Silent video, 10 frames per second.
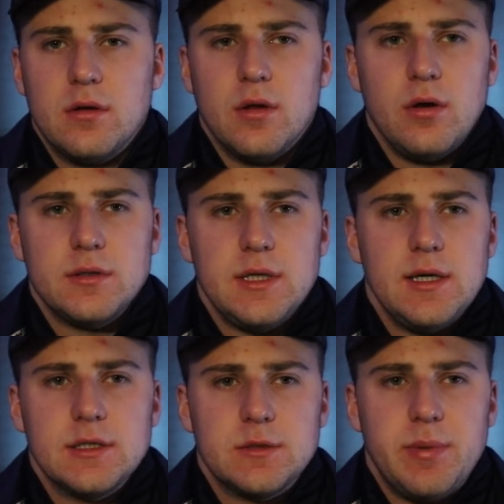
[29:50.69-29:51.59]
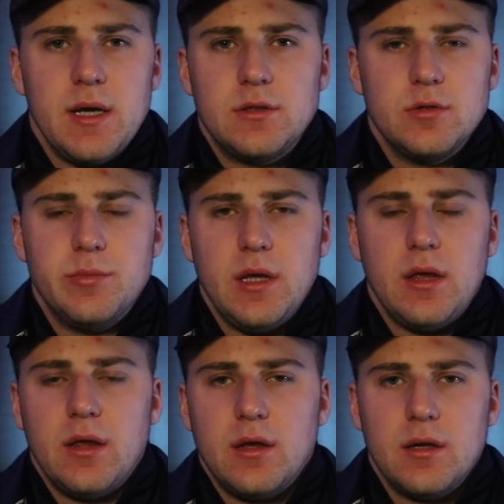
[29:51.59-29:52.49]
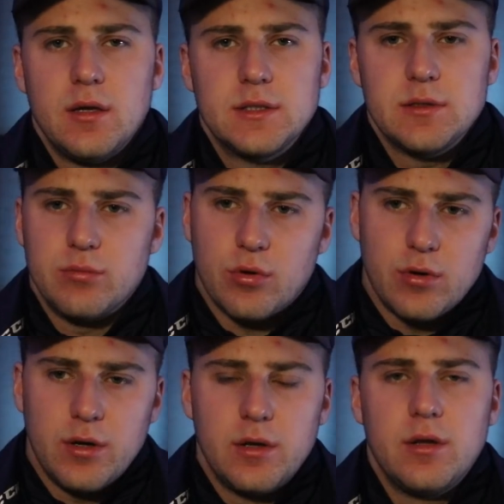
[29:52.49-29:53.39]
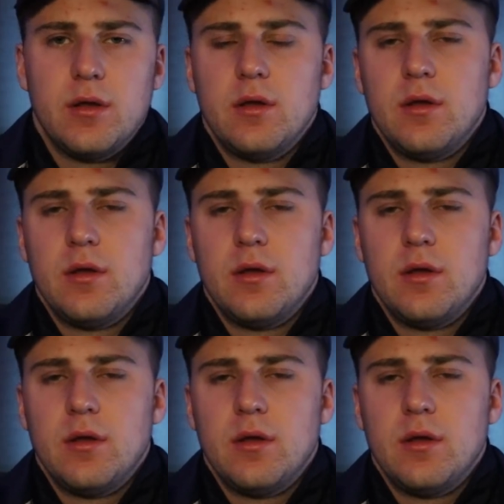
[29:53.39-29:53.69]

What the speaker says: Loyalty is big to me. It's important.